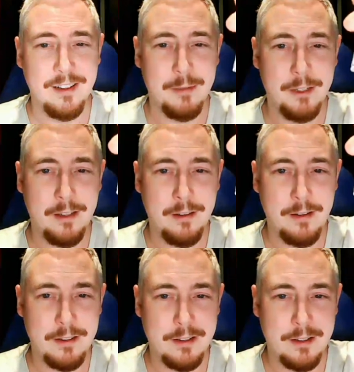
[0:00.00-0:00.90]
There you go.
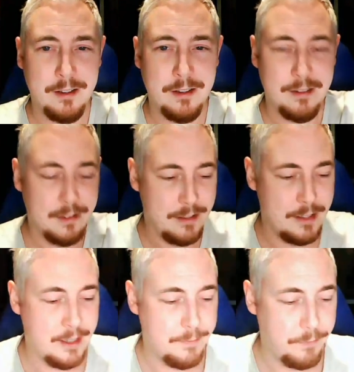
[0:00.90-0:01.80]
That's uh, that's
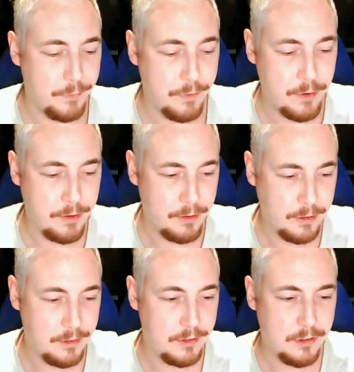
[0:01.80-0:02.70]
that. Very
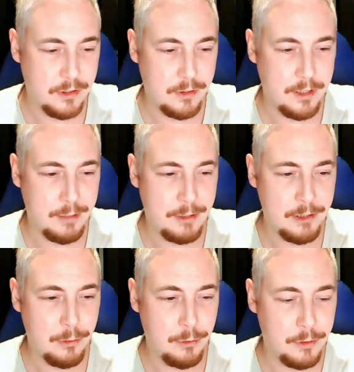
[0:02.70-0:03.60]
nice. So
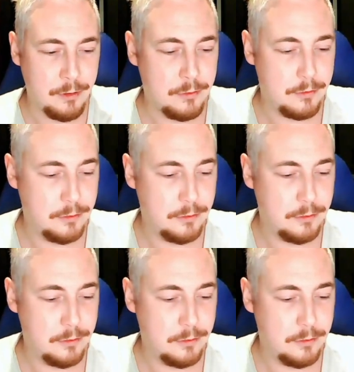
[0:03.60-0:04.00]
elemental oil.